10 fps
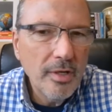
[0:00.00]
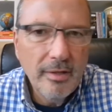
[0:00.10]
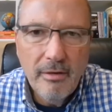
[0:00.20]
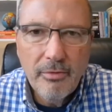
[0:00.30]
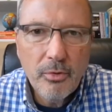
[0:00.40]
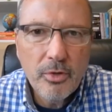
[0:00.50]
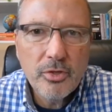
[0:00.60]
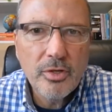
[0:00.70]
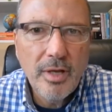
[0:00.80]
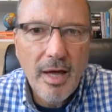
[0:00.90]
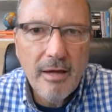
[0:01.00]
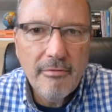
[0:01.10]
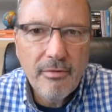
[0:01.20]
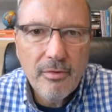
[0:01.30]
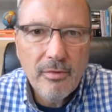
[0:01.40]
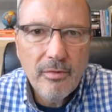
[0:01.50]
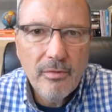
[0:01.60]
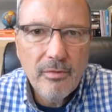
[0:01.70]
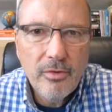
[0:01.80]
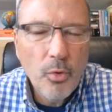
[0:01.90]
to live the Christian life,
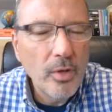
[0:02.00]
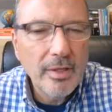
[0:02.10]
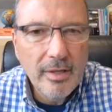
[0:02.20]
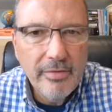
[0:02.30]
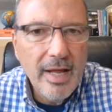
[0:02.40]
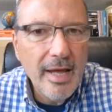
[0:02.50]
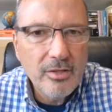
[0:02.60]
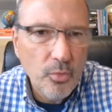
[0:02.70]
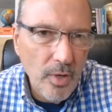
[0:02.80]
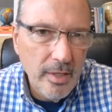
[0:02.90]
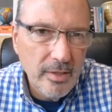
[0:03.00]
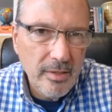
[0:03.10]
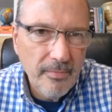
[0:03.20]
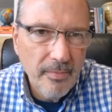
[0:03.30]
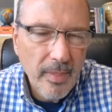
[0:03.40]
you're going to live it as a race.